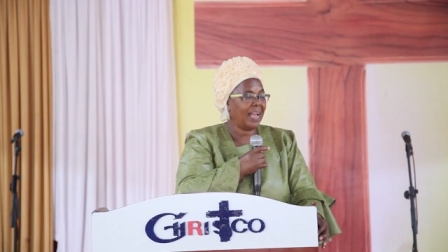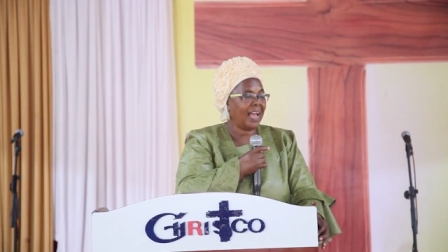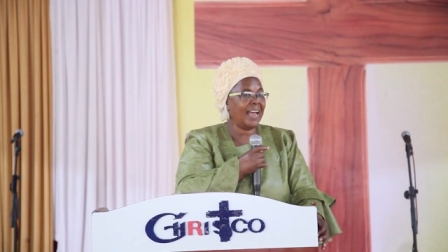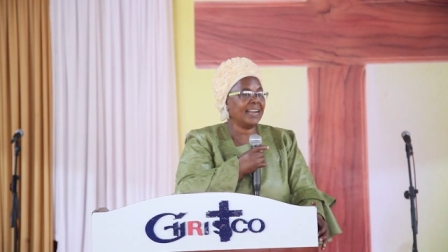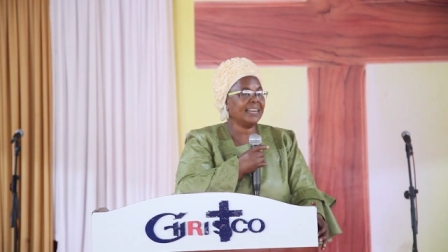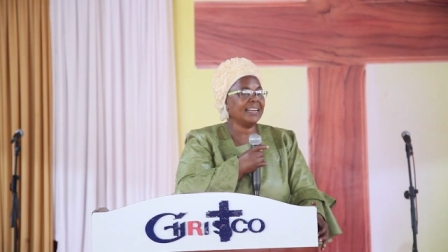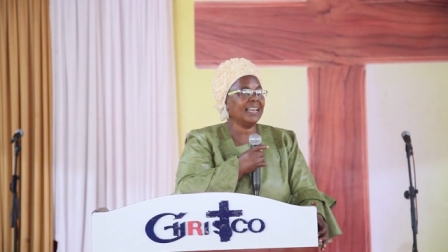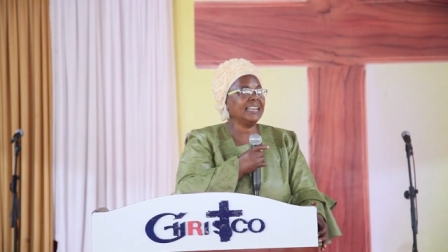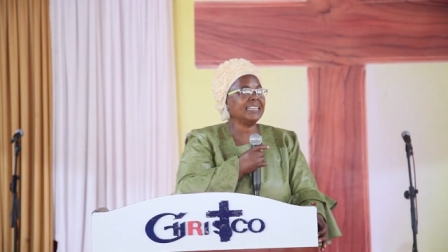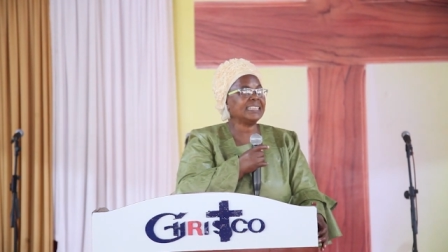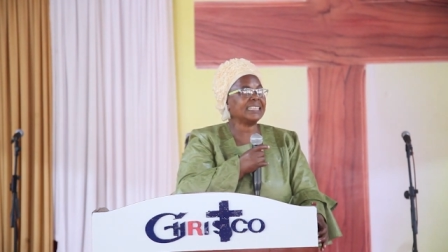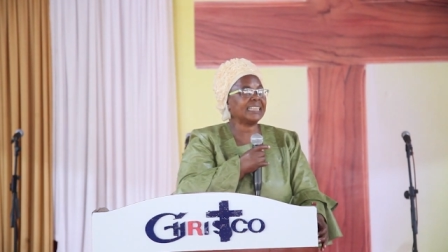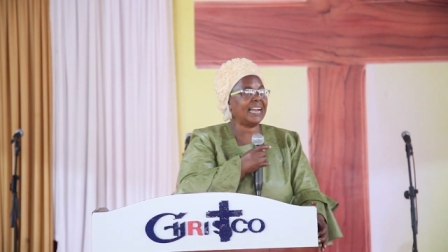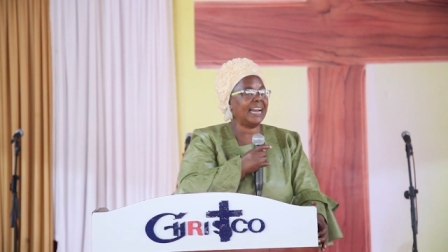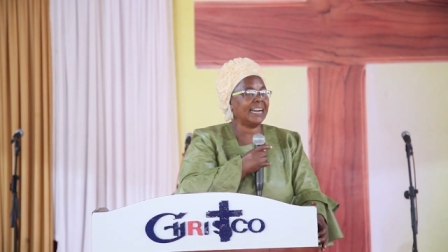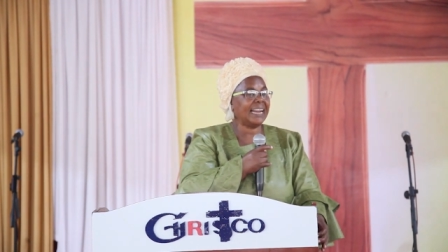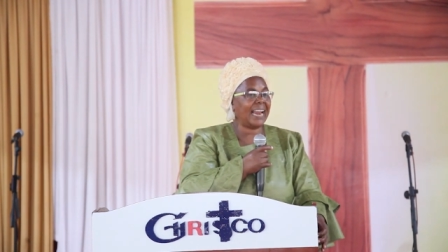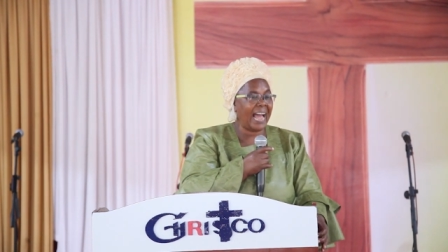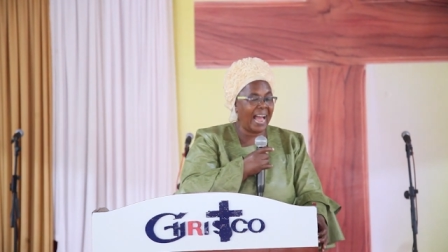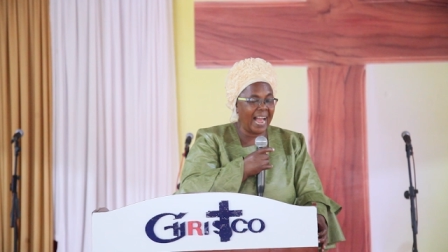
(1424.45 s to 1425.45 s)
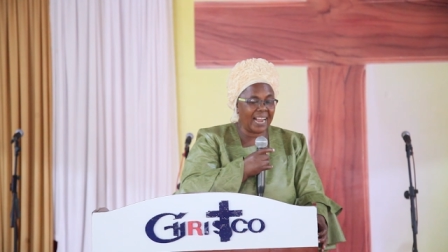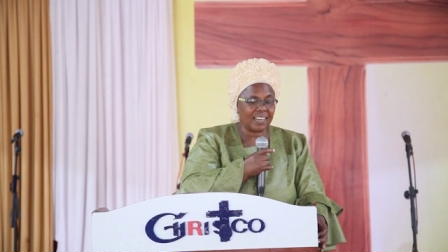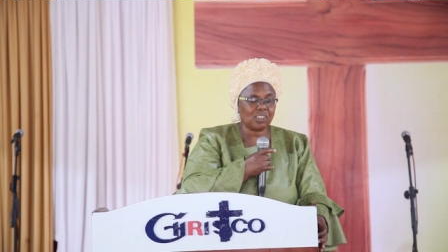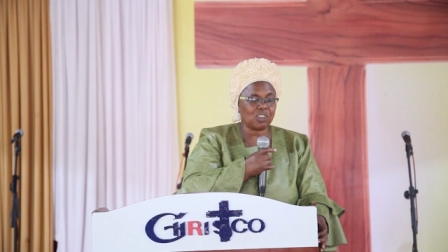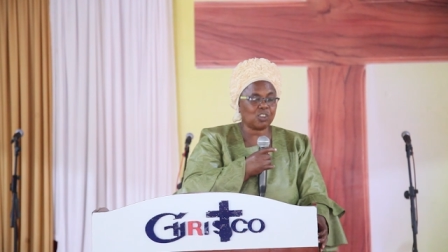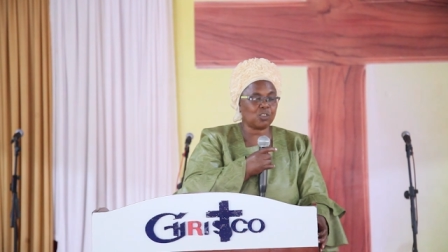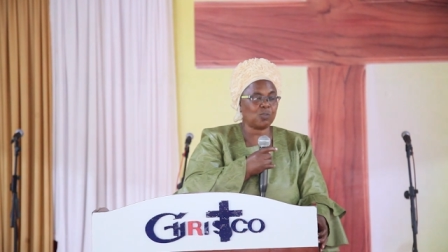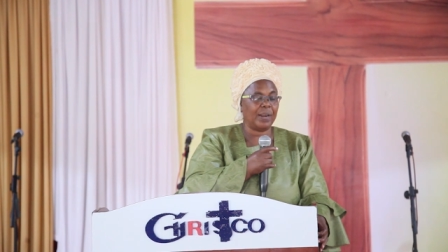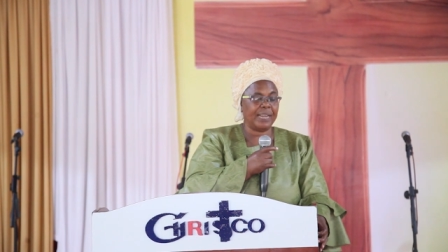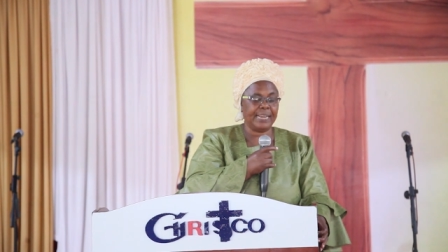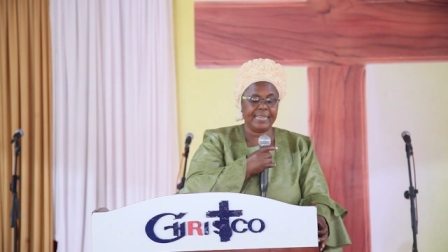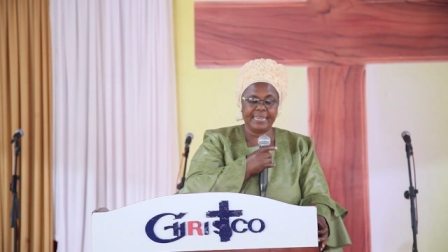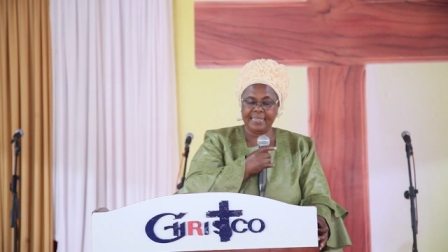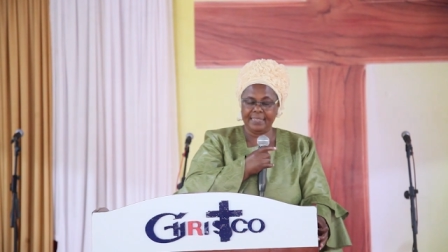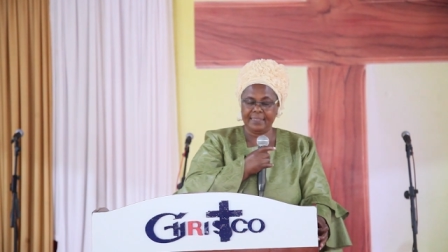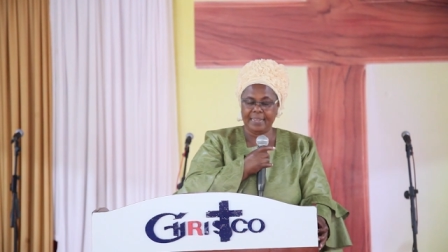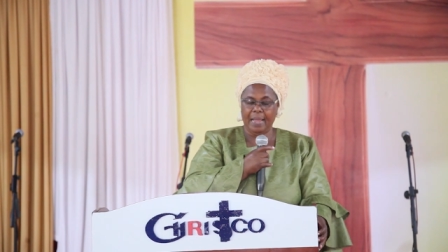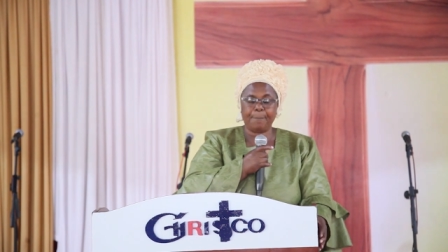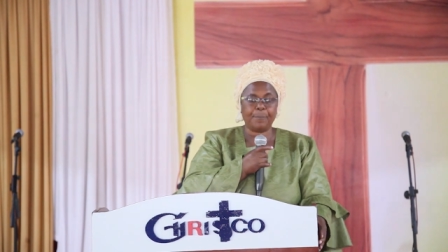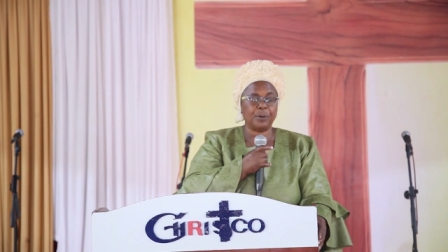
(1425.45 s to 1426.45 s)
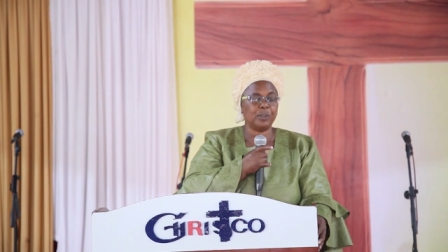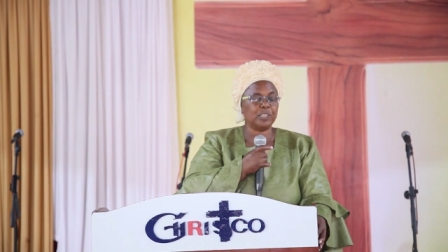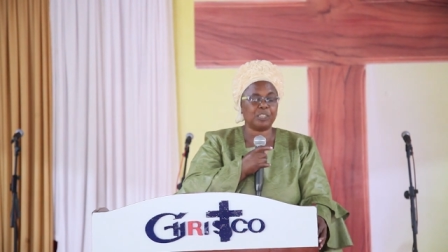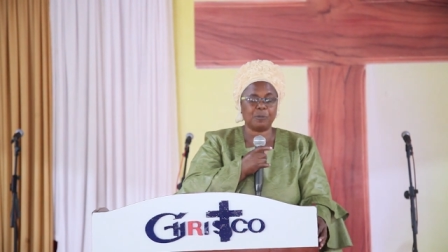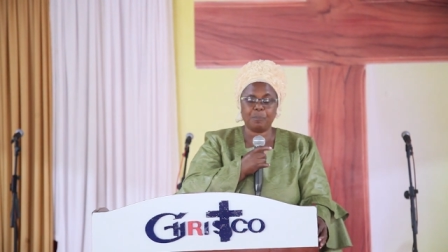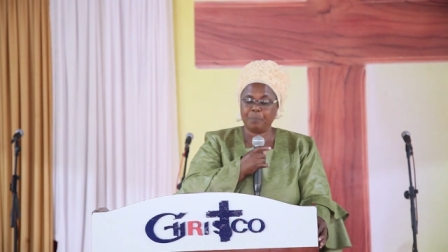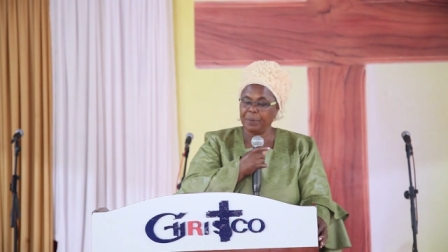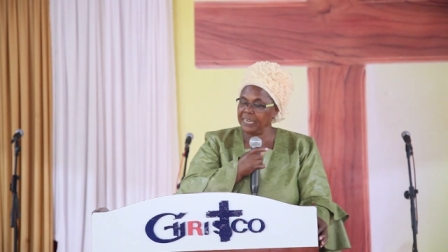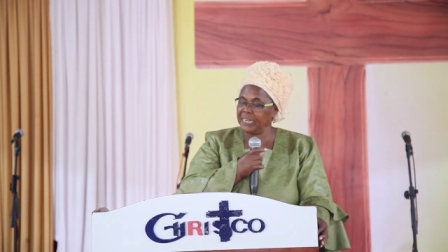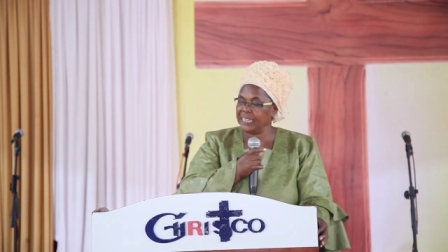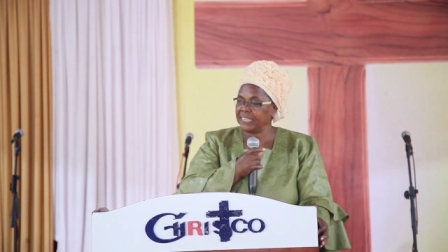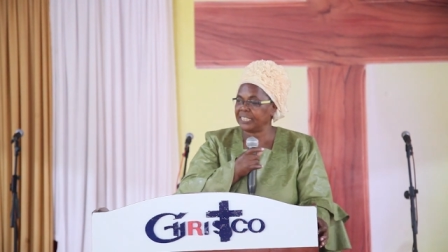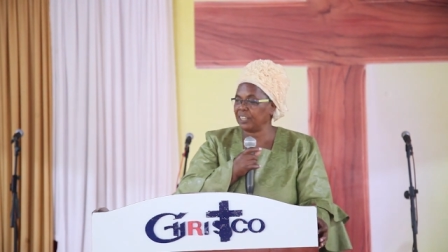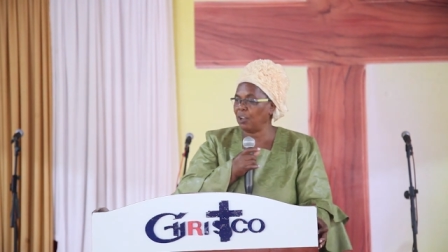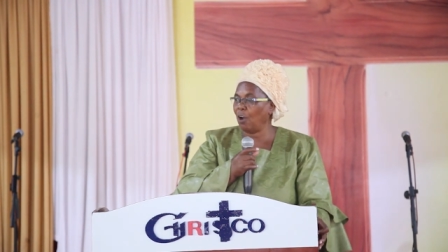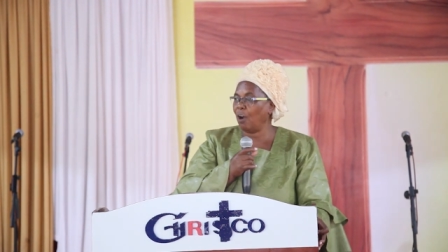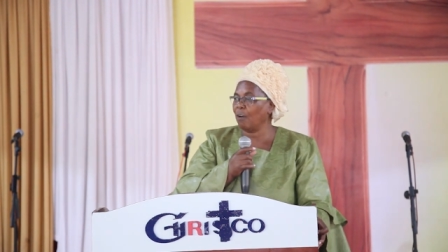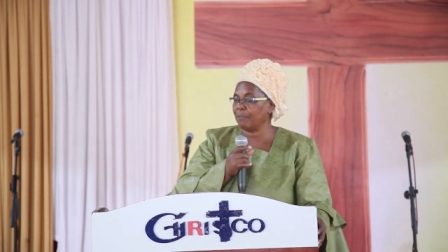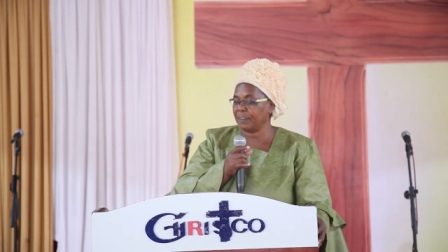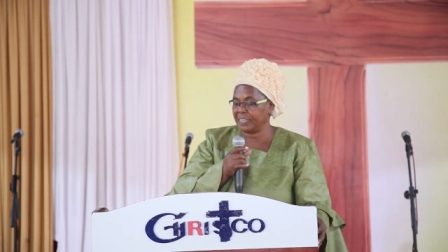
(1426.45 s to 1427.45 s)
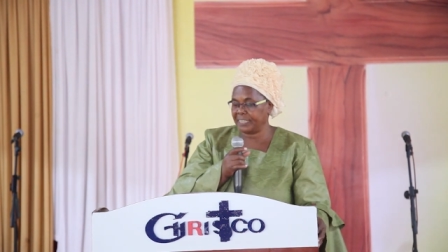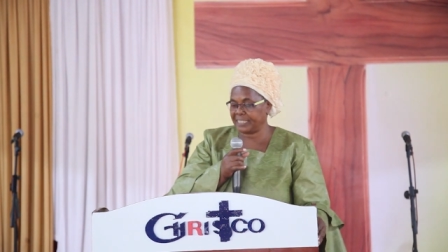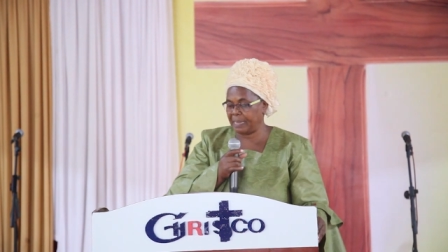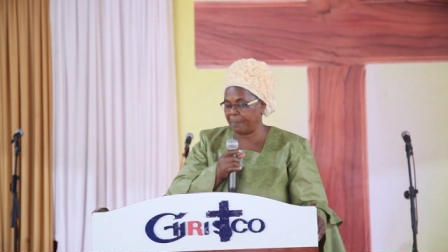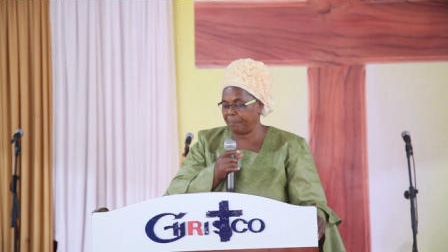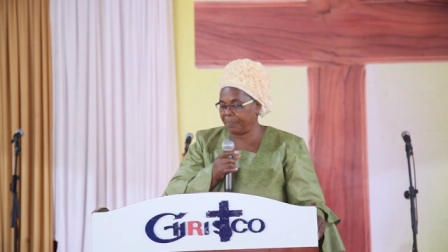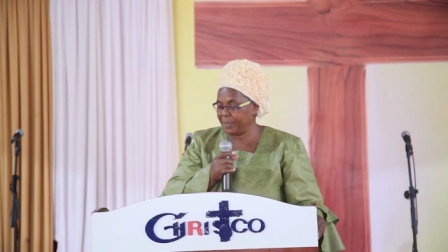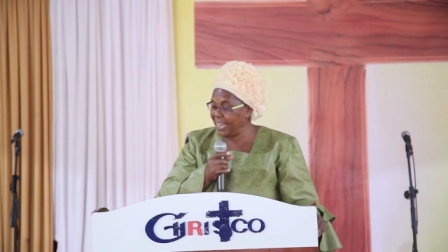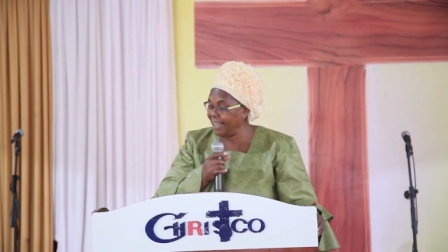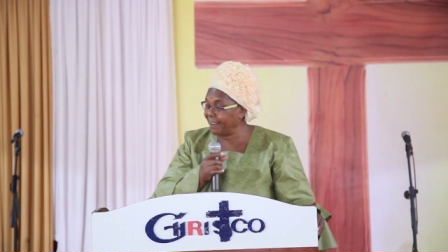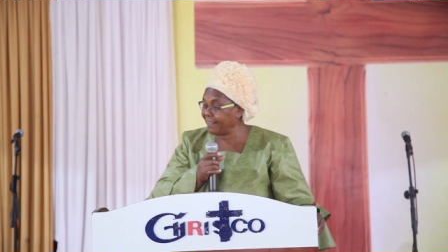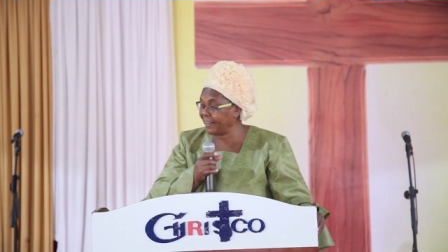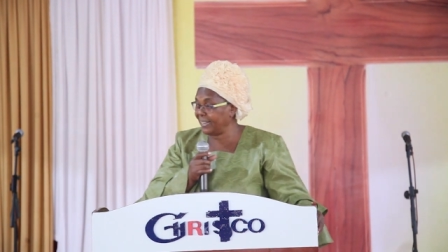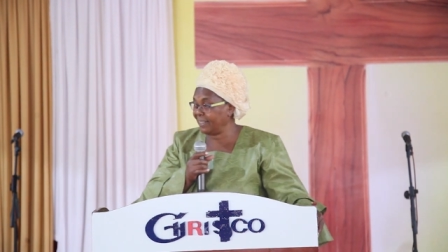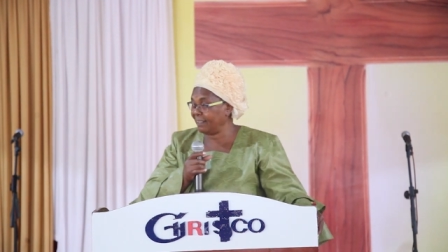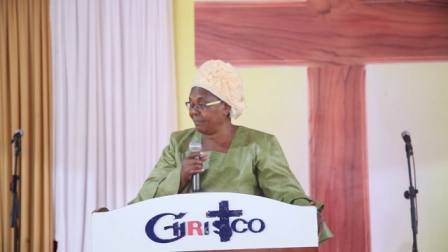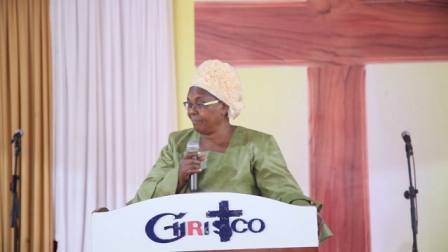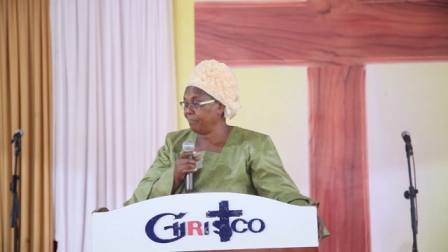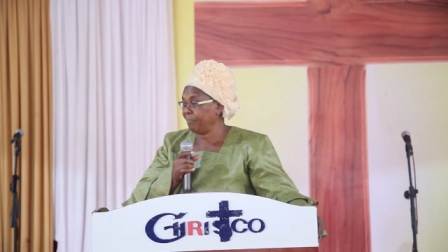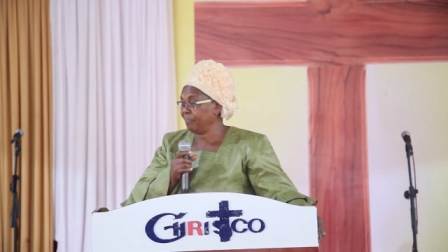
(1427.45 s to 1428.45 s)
and it can actually a possibility of disappearing.